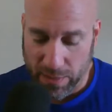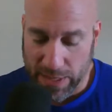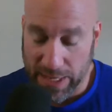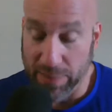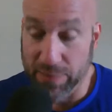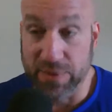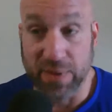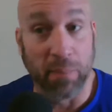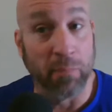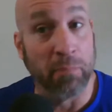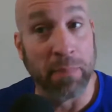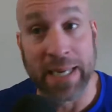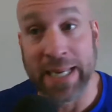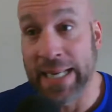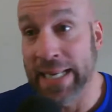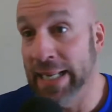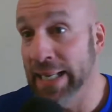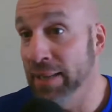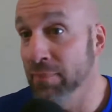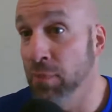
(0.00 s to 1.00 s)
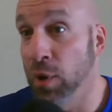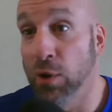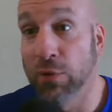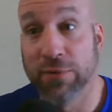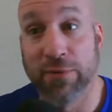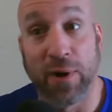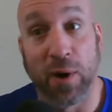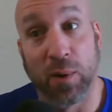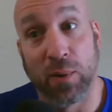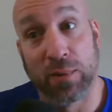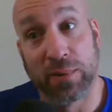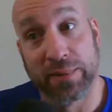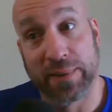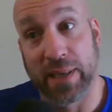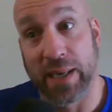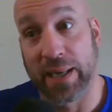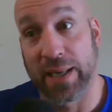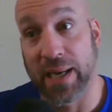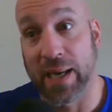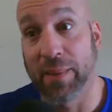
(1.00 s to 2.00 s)
He was a mean mofo,
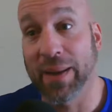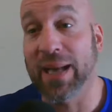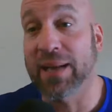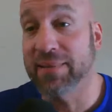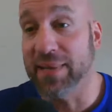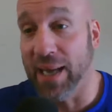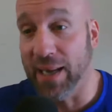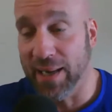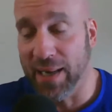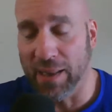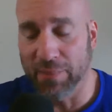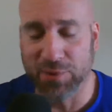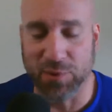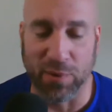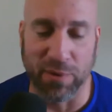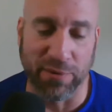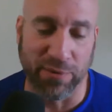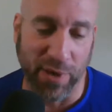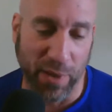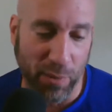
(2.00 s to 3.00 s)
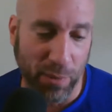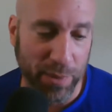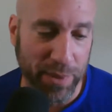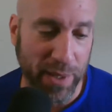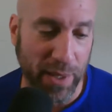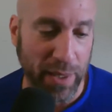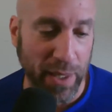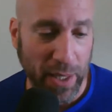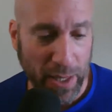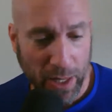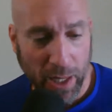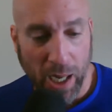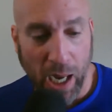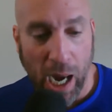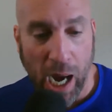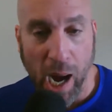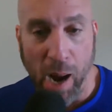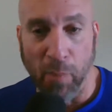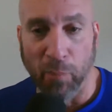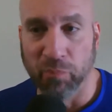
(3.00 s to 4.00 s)
Ty Cobb. I got a Ty Cobb story for you when we're done.
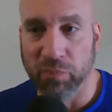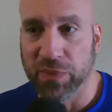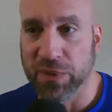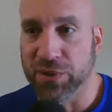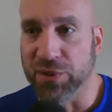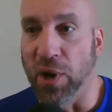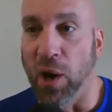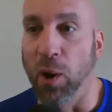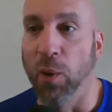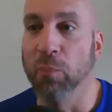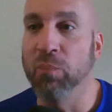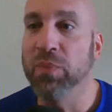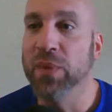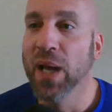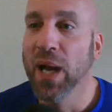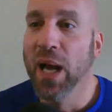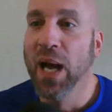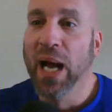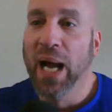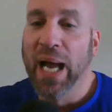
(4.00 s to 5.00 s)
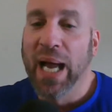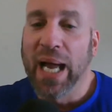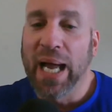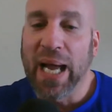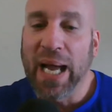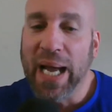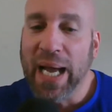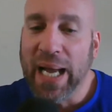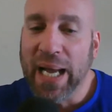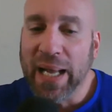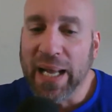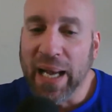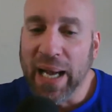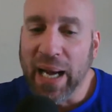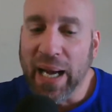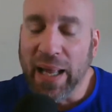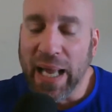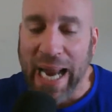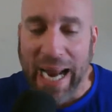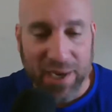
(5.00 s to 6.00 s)
So
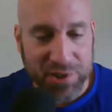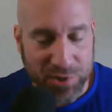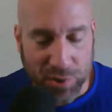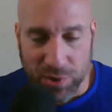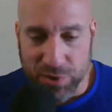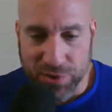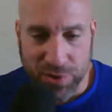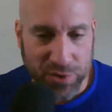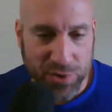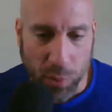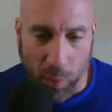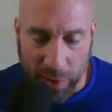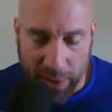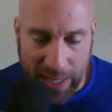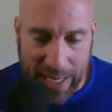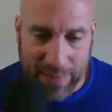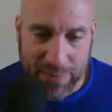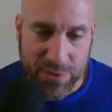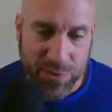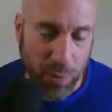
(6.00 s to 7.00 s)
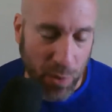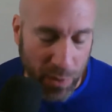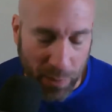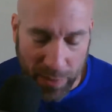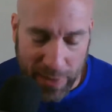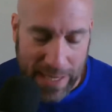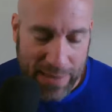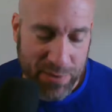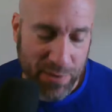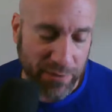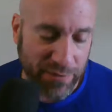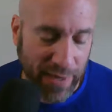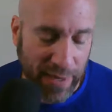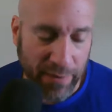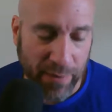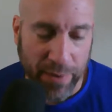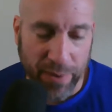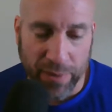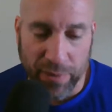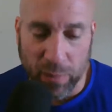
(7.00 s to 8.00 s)
Astros are 21 games over
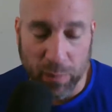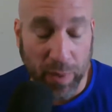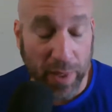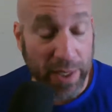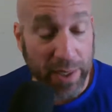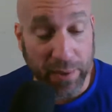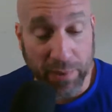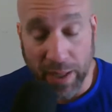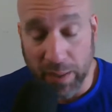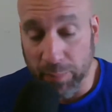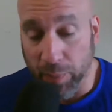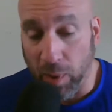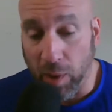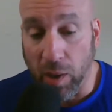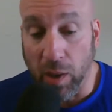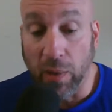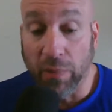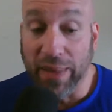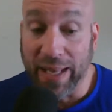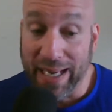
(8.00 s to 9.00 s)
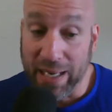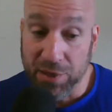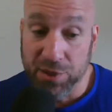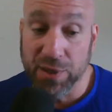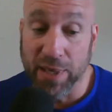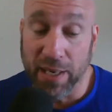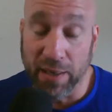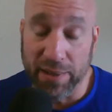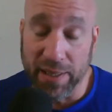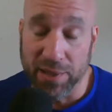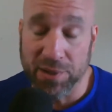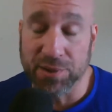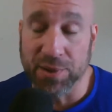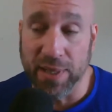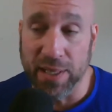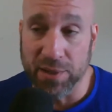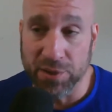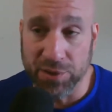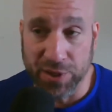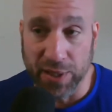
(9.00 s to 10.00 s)
500. They're playing great ball. They got shut out yesterday
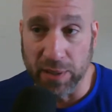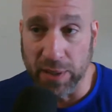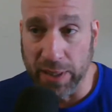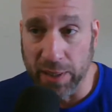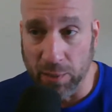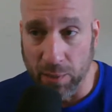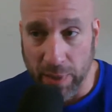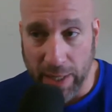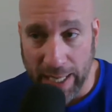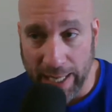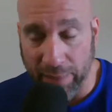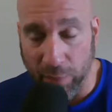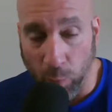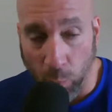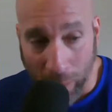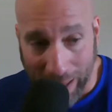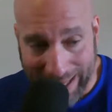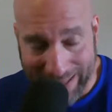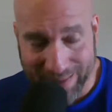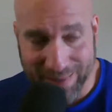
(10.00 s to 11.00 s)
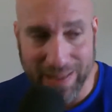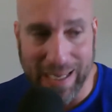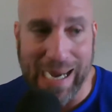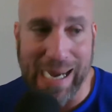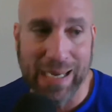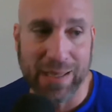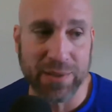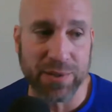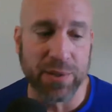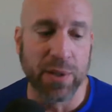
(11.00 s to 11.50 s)
against Giolito and the White Sox.